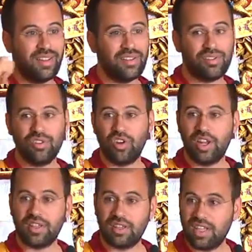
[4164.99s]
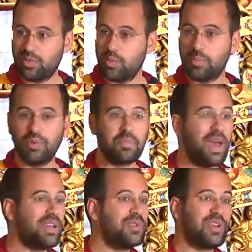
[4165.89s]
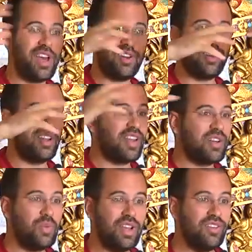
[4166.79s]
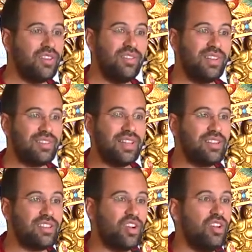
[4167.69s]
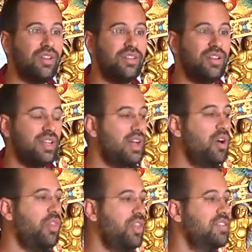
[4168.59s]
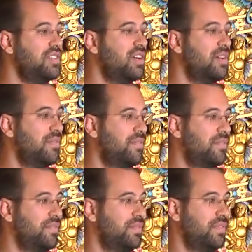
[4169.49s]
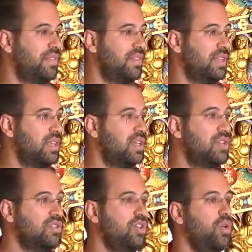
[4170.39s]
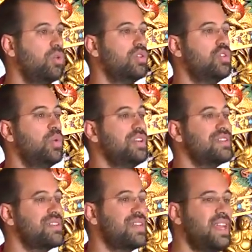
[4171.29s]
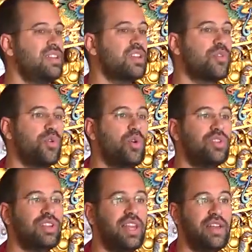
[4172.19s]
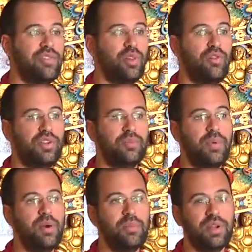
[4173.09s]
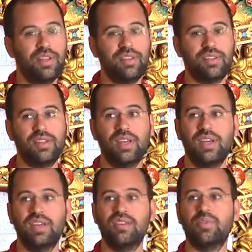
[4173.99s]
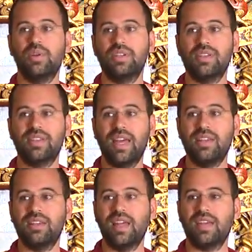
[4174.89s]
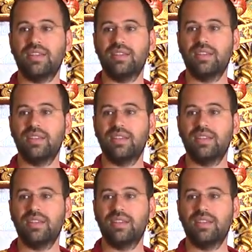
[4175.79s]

Sooner or later things will be put back together in another way. You know, that's constantly how things are. So to understand the gross level of impermanence is to understand that